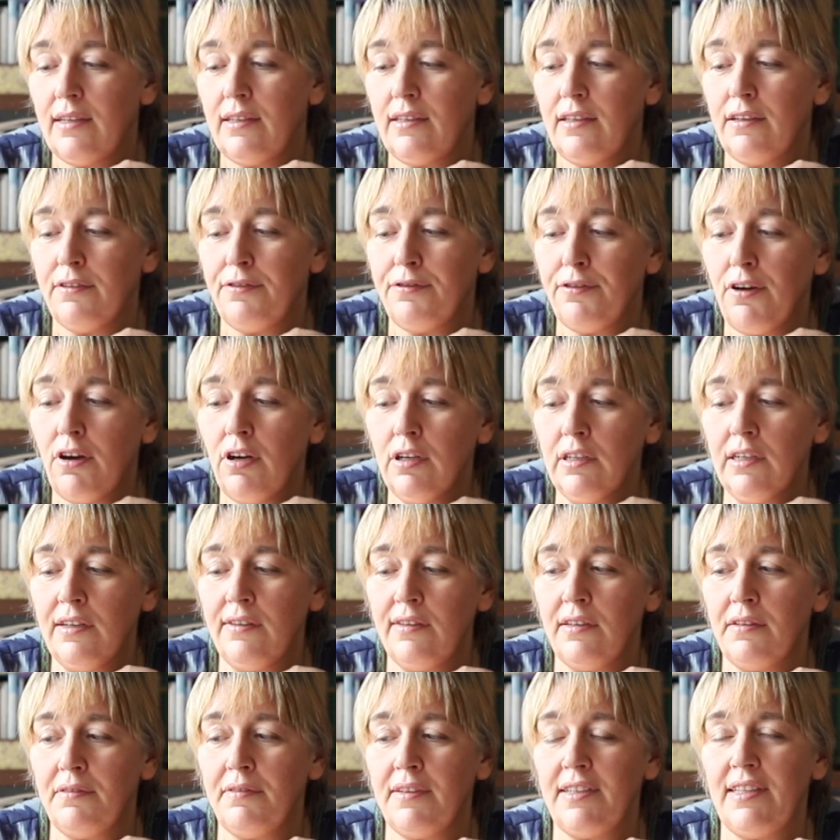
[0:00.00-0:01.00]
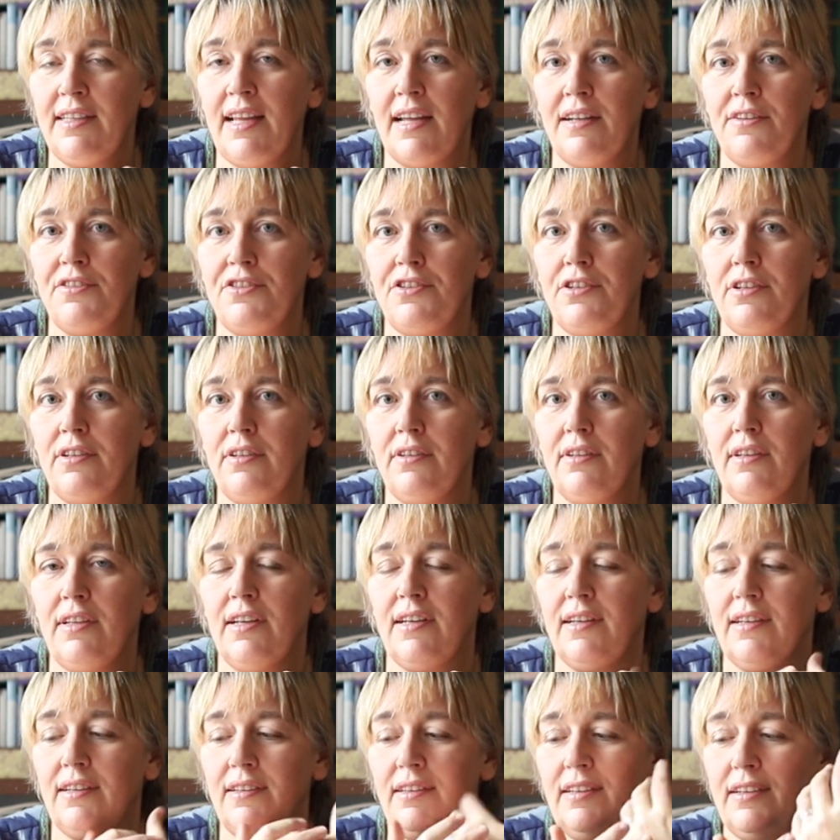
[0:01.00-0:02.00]
the focus of attention,
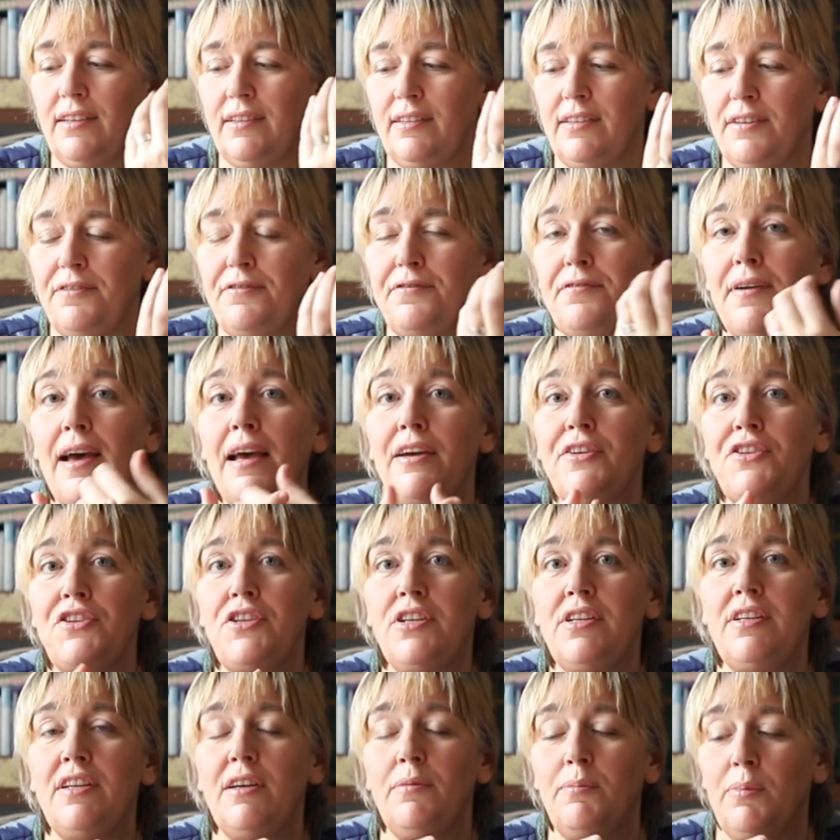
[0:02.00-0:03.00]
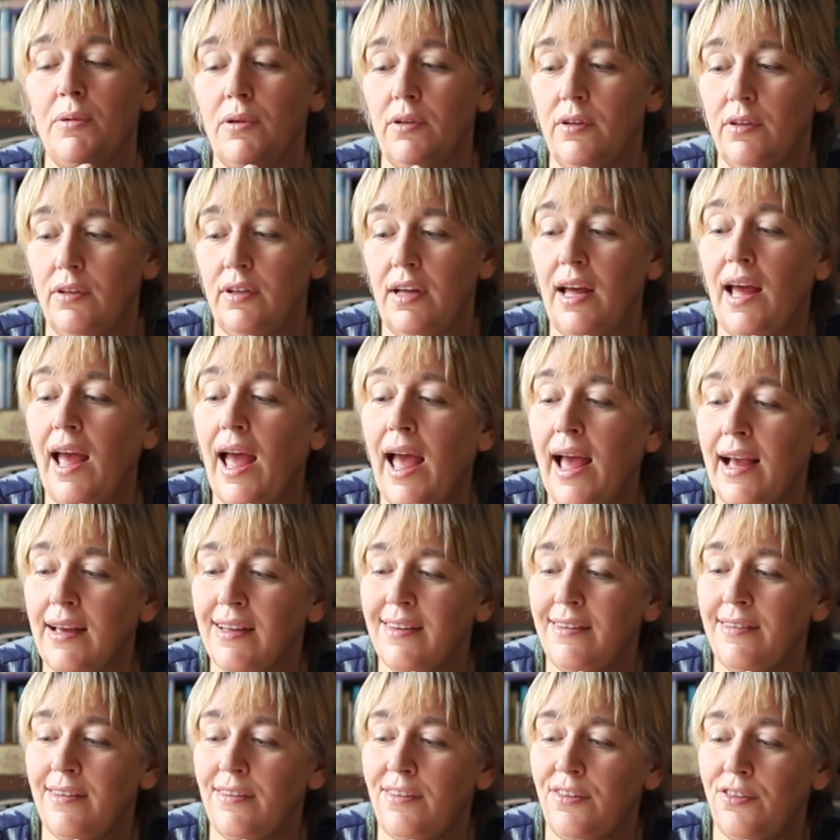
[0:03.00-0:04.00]
the fashionable
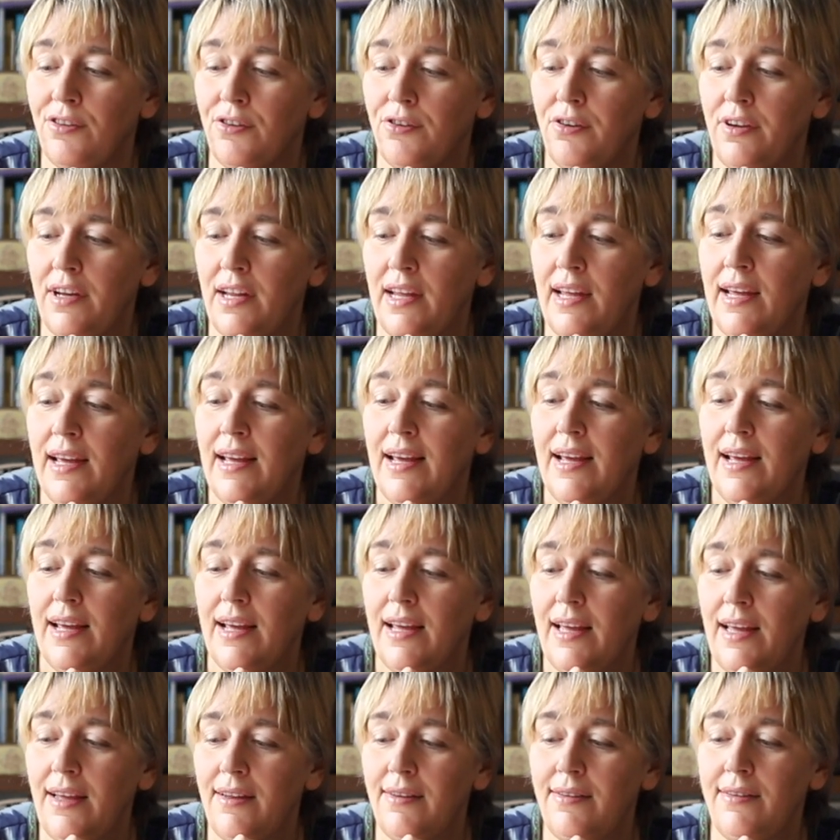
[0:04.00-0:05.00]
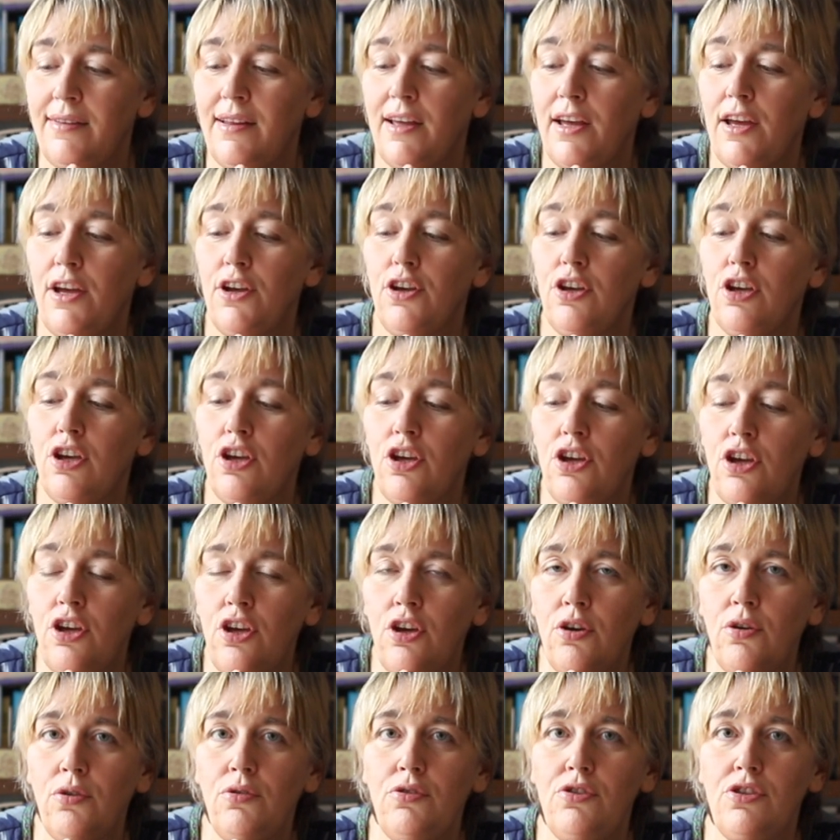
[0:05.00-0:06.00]
accessory, is the
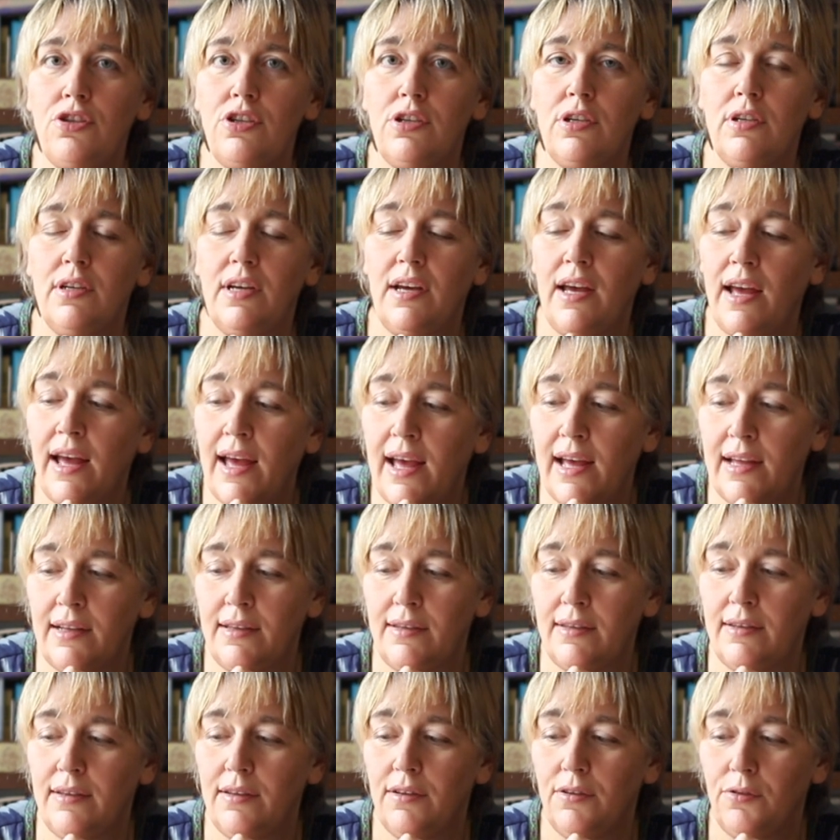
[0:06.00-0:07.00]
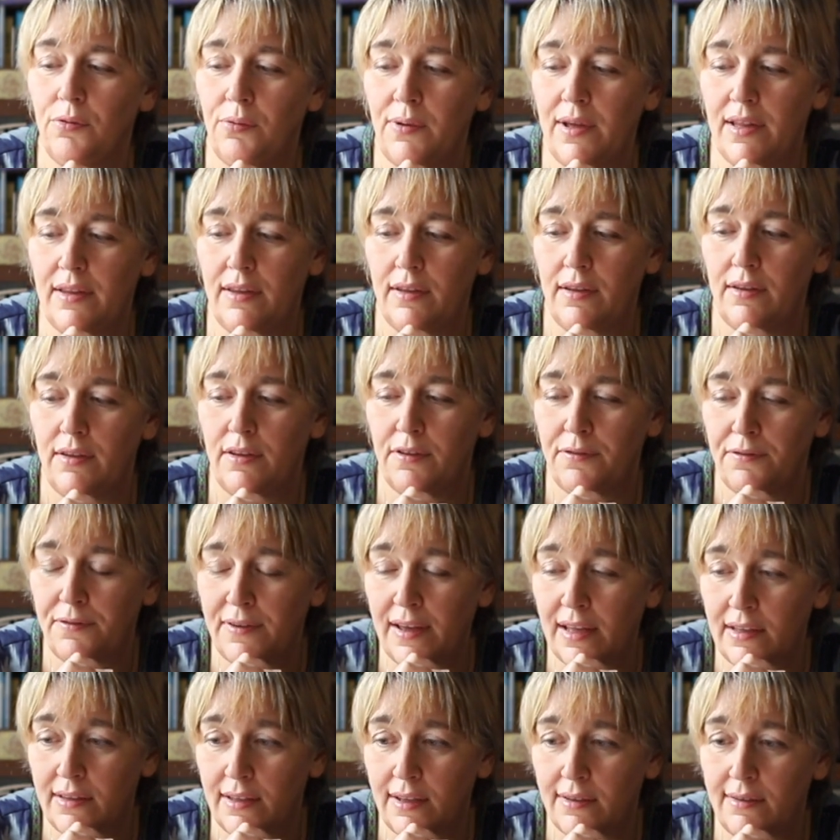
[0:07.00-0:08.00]
huge hat with the
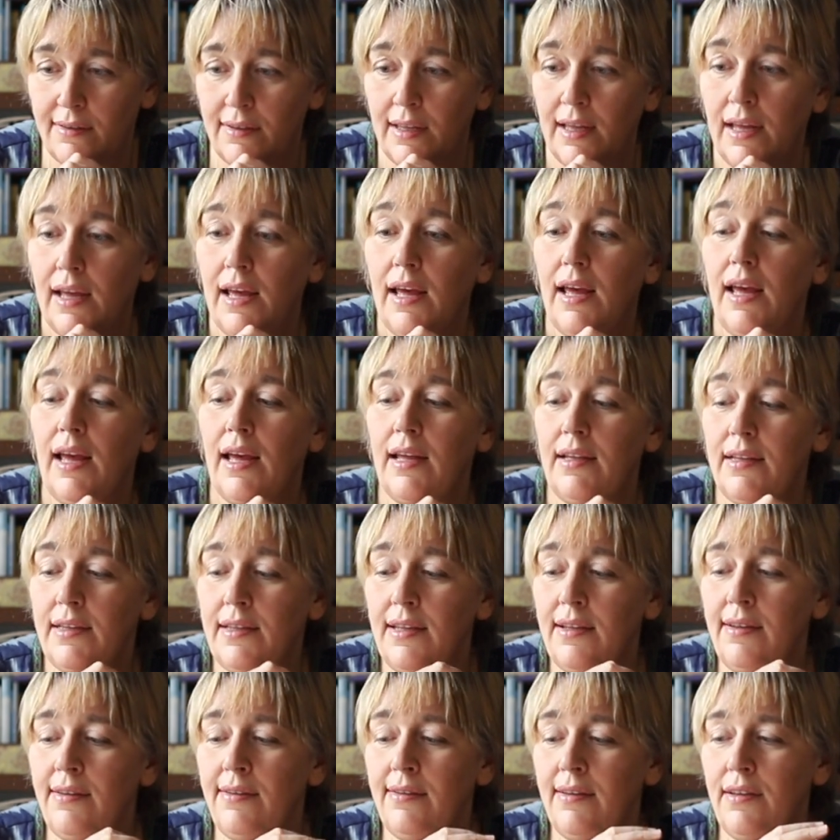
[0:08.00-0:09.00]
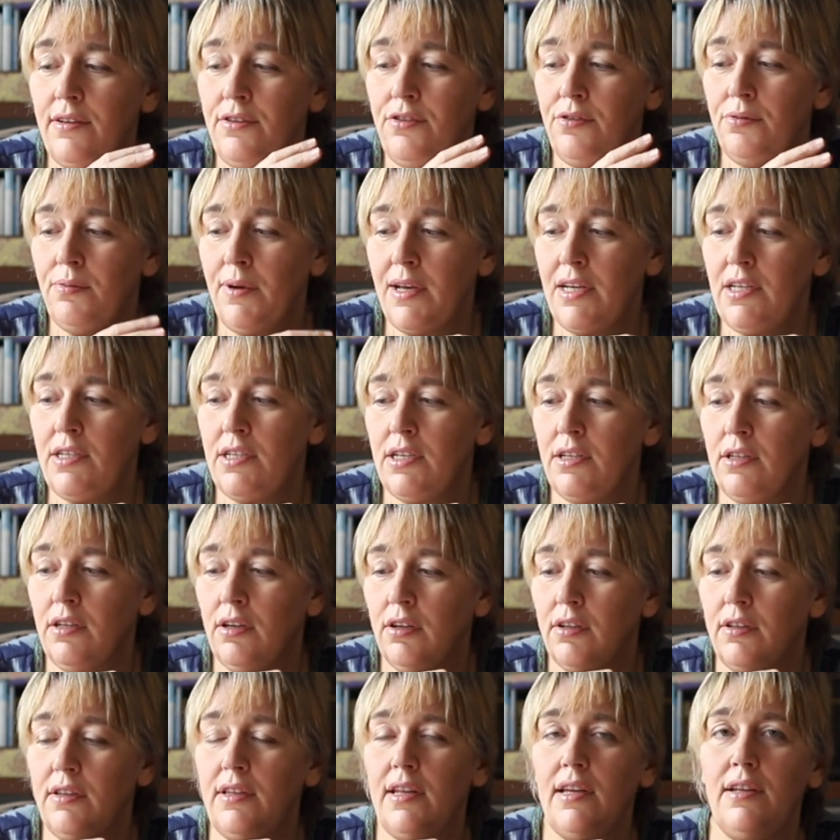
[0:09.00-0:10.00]
feathers. And this situation
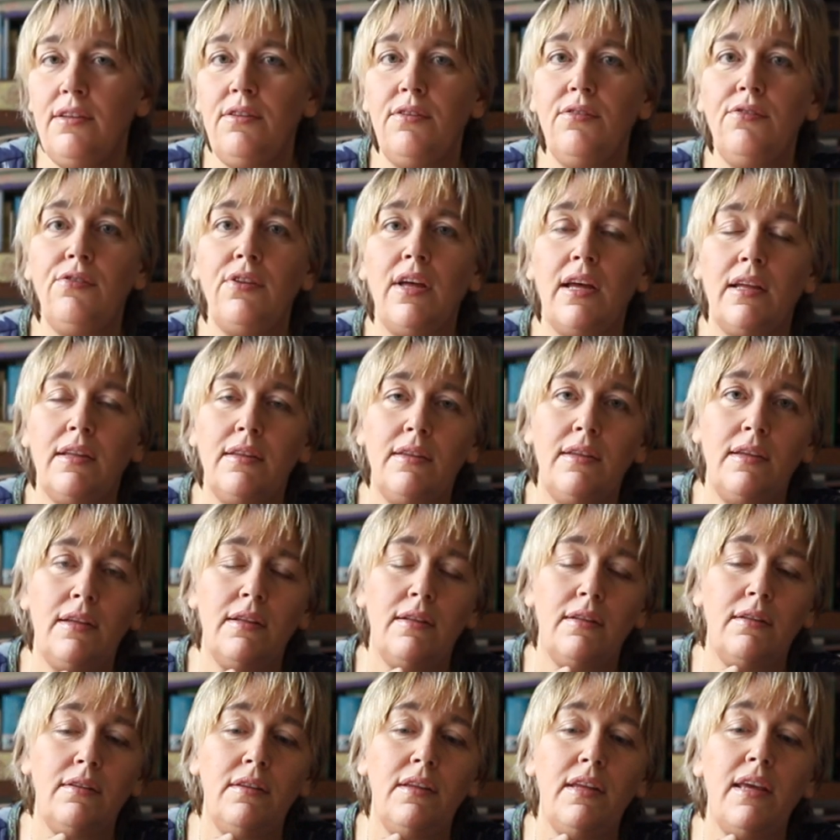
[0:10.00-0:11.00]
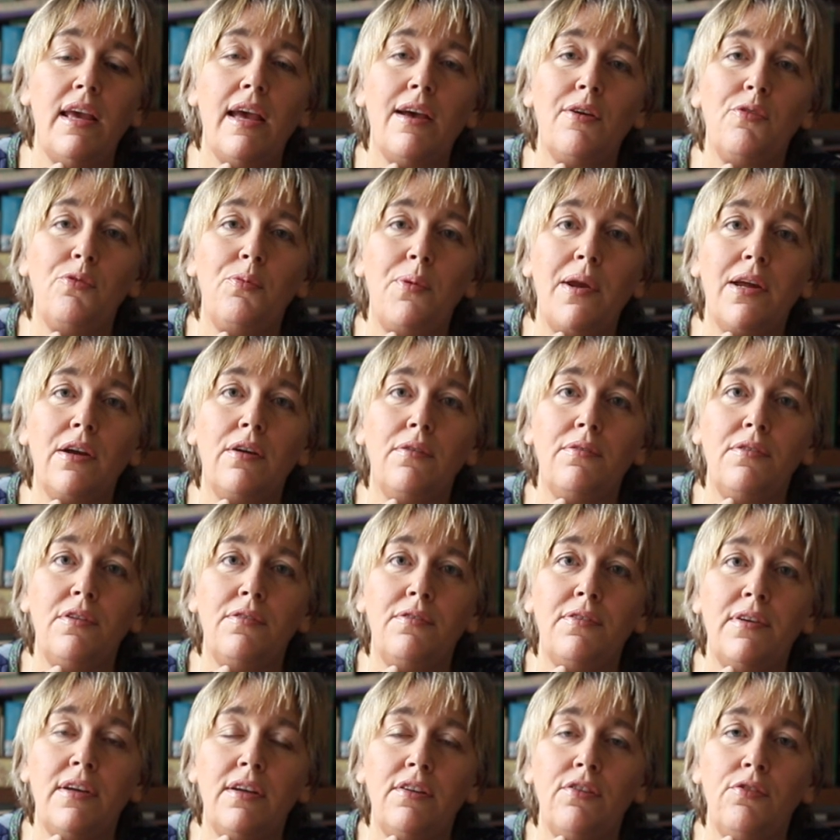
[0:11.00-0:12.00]
continues until the outbreak of the
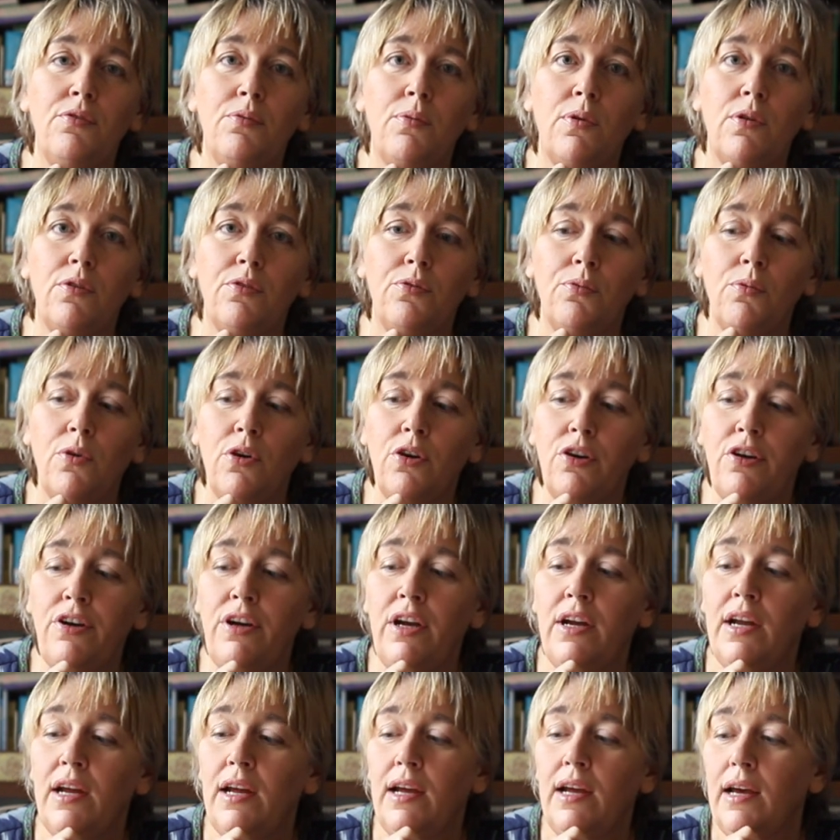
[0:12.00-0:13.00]
First World War.